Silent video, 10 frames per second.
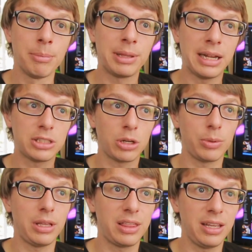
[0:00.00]
But then I started
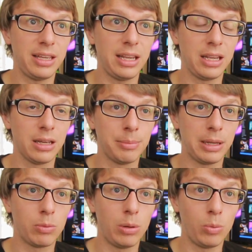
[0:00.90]
really thinking, I'm
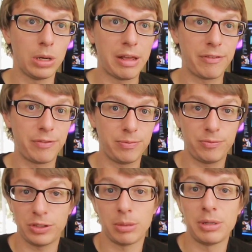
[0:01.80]
like, well, what if
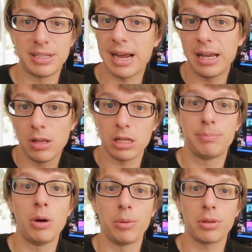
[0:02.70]
for some reason I lost
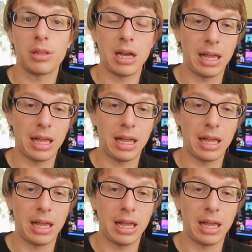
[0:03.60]
both?